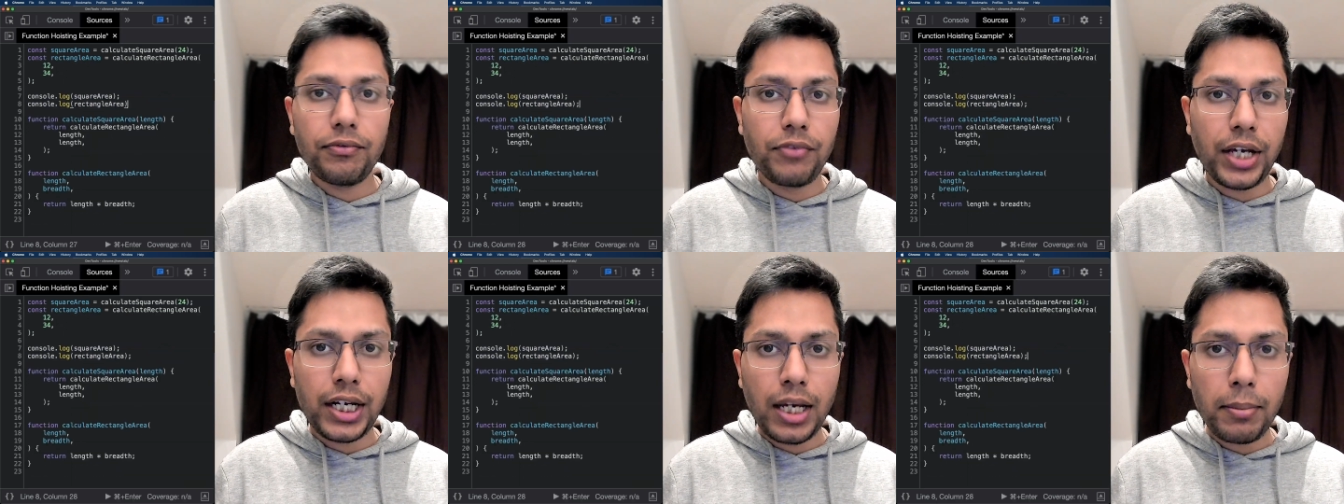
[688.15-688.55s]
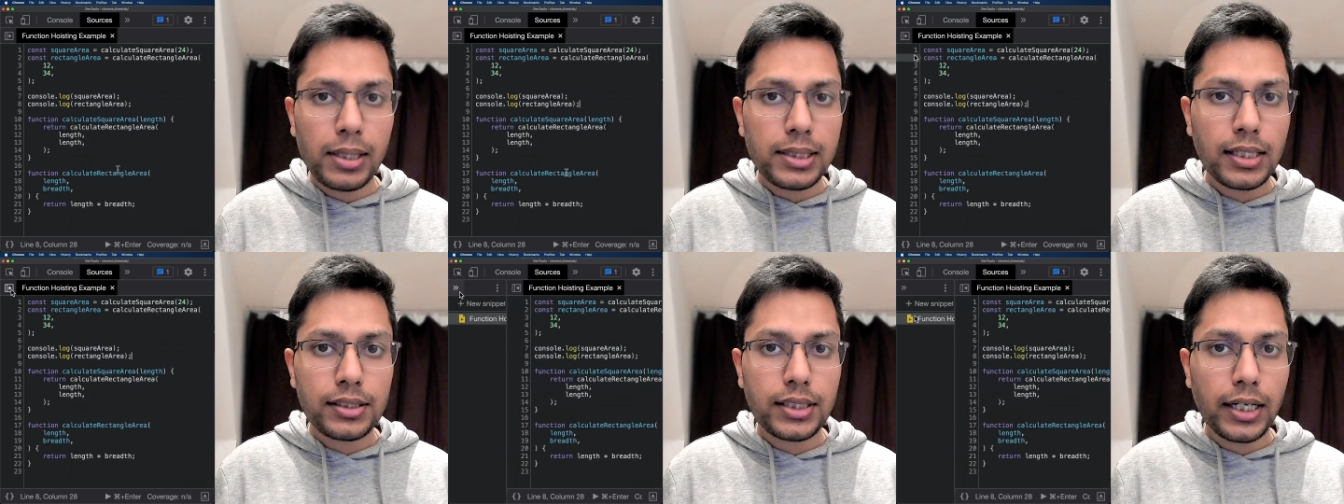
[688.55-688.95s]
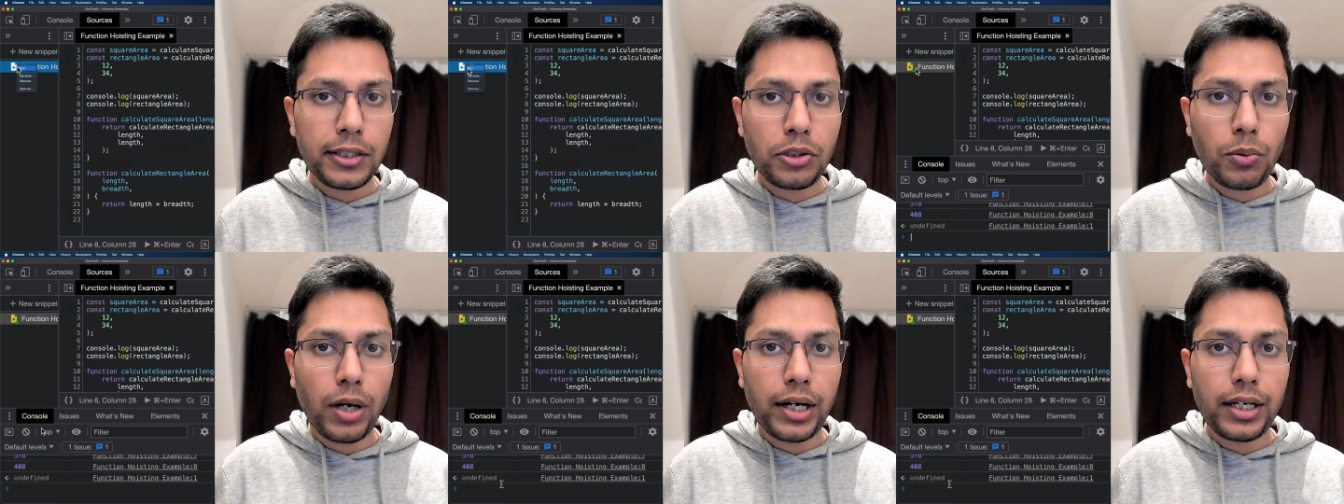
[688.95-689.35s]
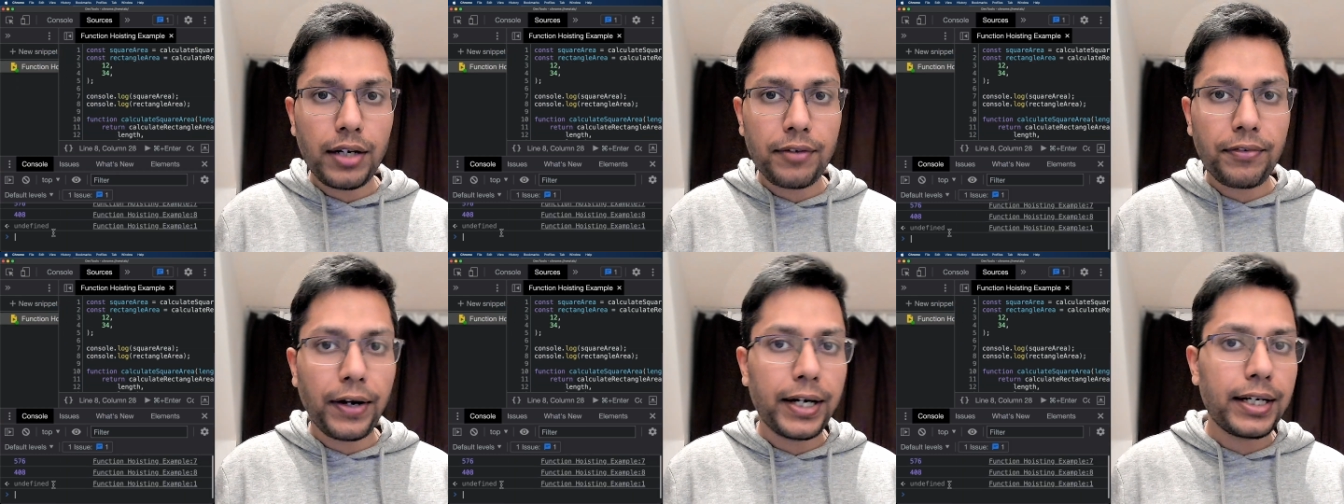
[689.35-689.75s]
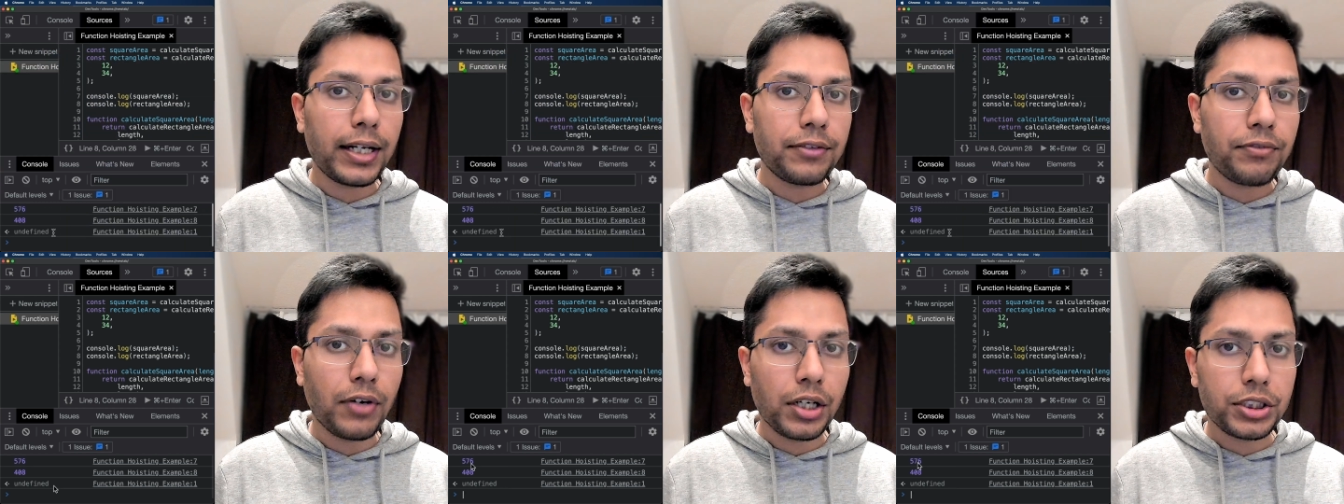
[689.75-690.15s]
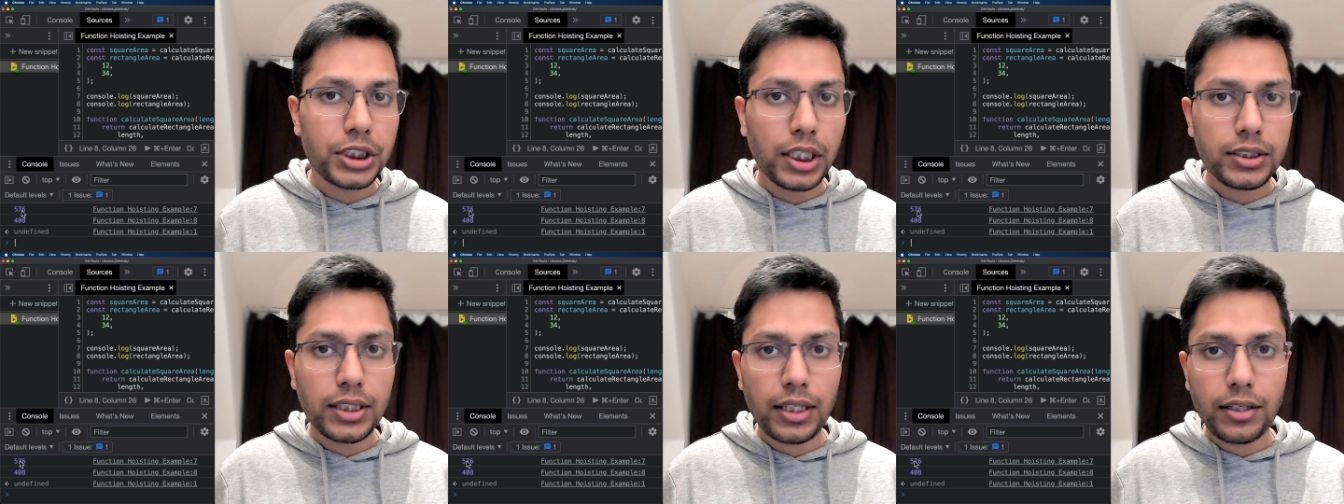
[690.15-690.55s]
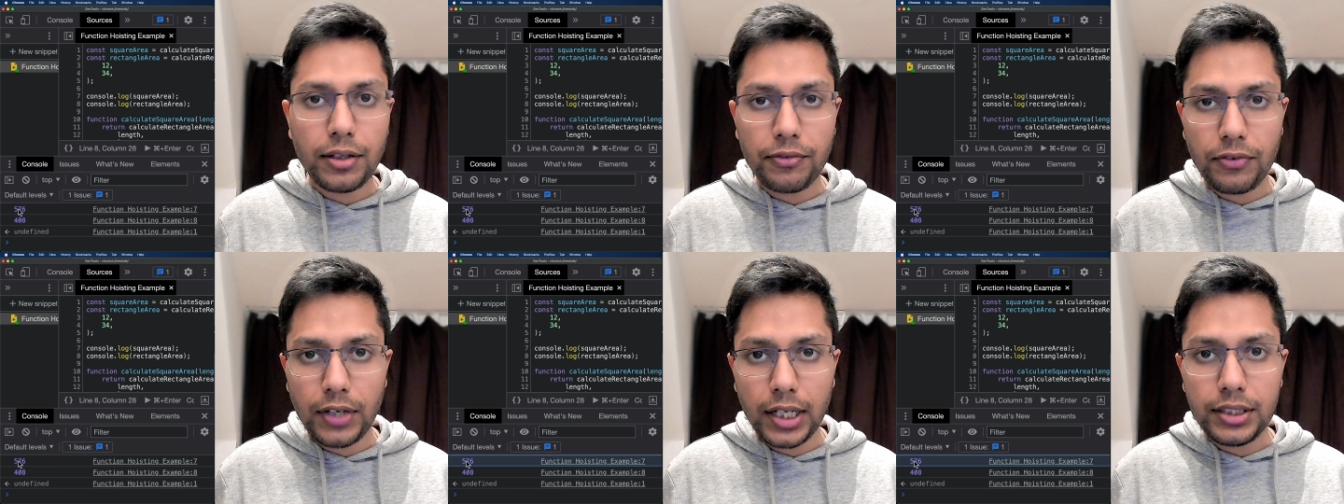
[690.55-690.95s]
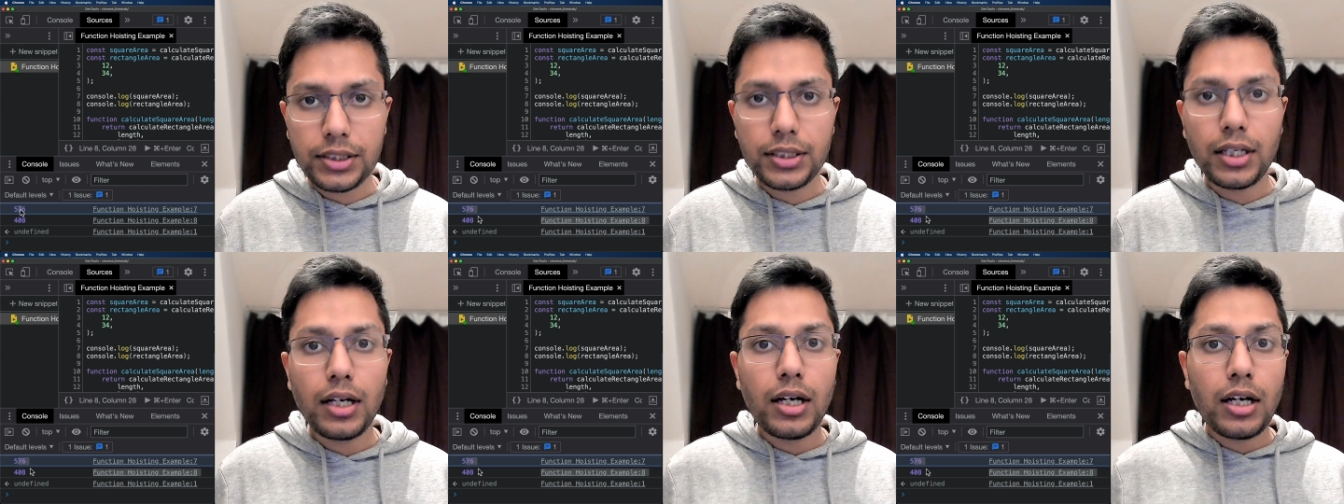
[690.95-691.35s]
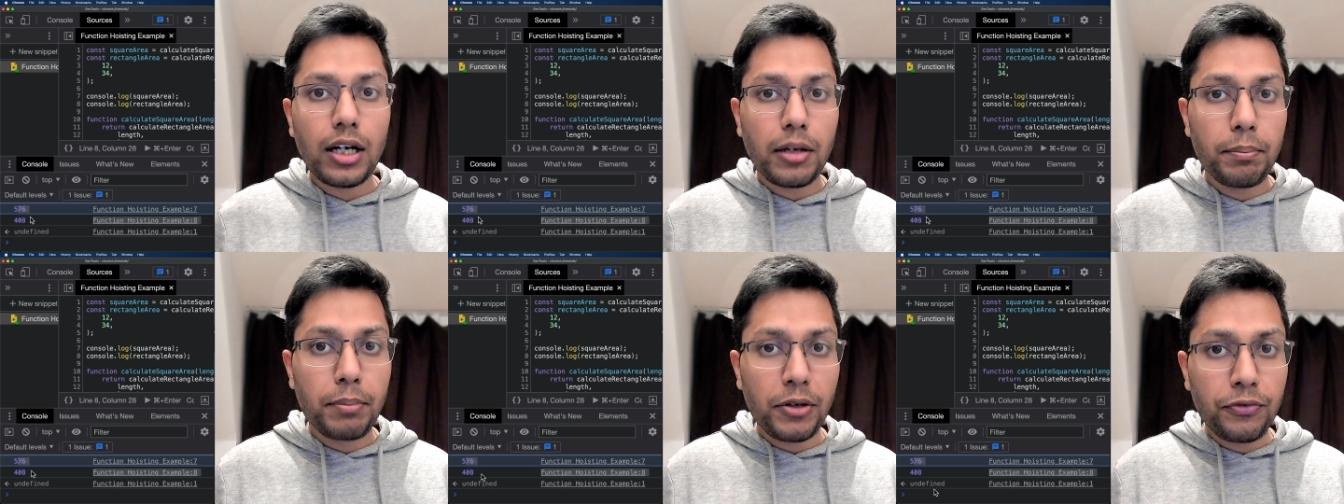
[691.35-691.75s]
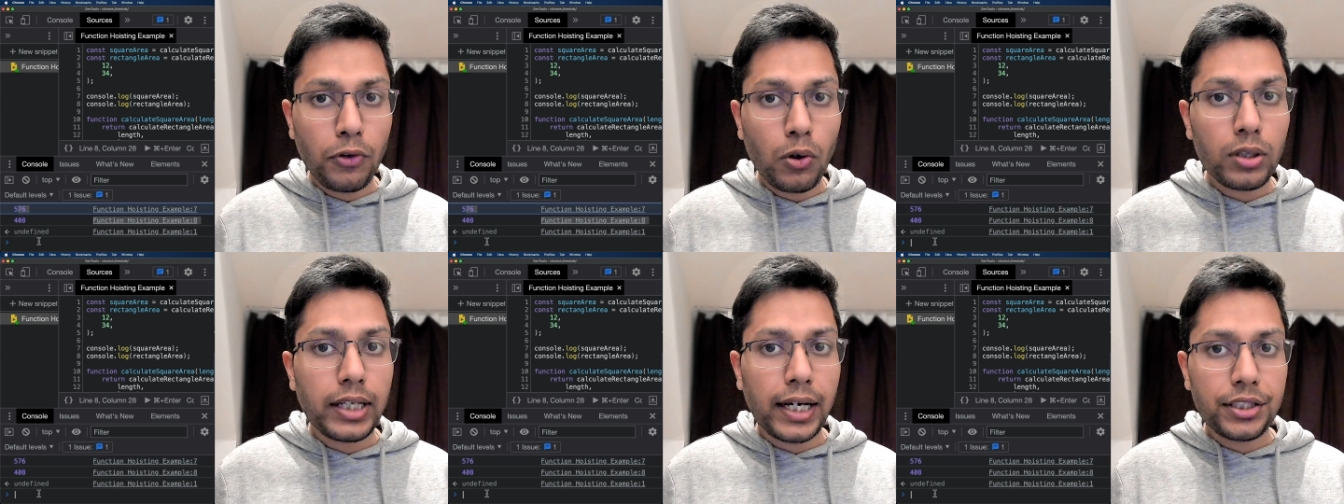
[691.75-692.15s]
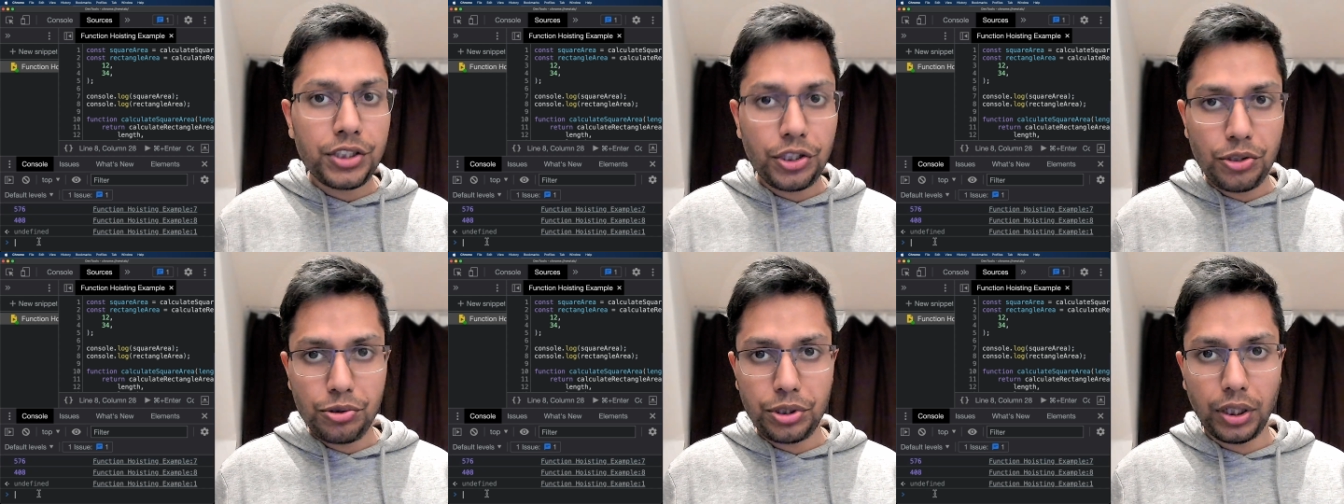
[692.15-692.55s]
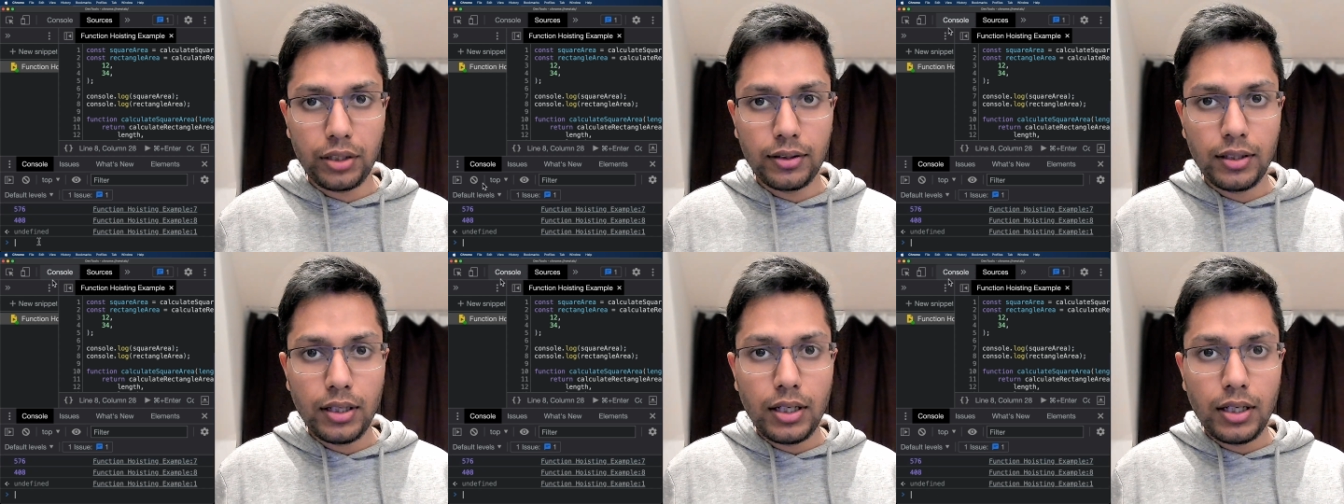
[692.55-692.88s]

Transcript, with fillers: variables are set to undefined and functions are referenced before the execution.